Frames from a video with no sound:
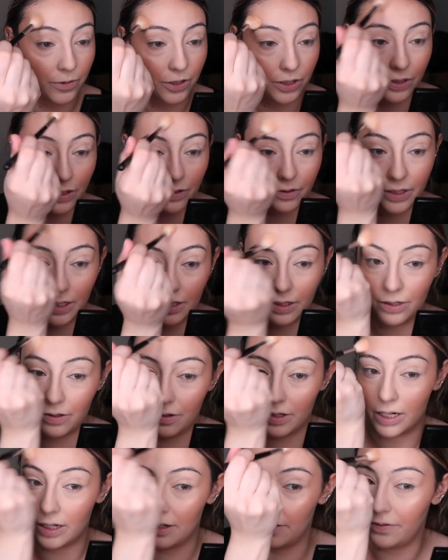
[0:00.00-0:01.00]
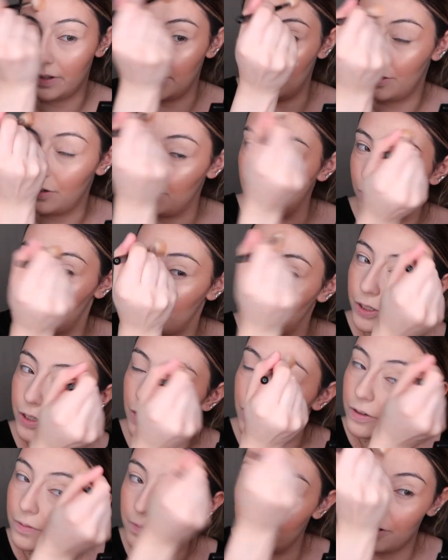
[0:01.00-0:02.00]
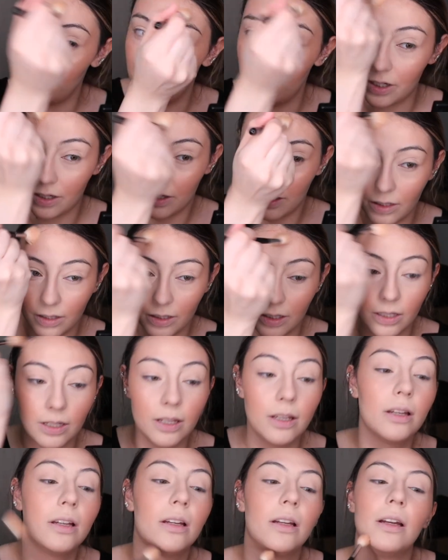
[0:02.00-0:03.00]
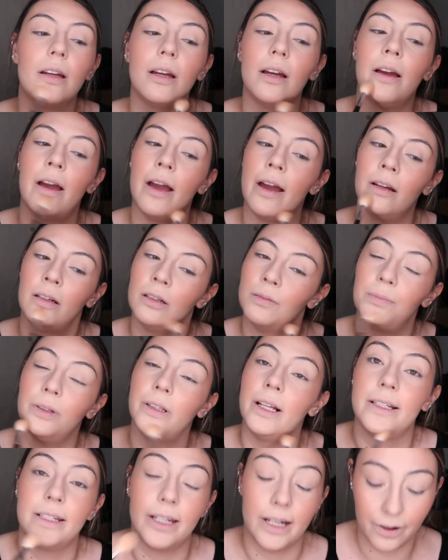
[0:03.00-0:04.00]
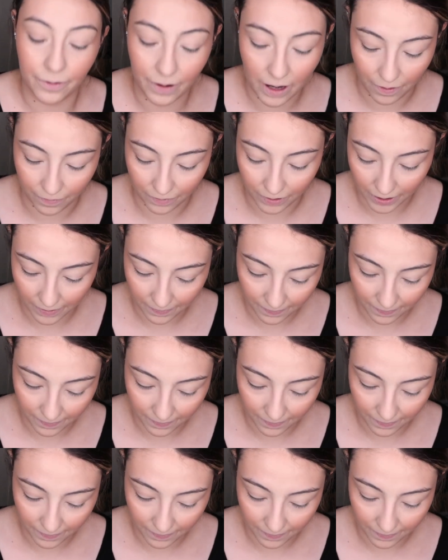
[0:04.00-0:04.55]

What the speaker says: I'm just going to kind of like do circular motions and blend it around.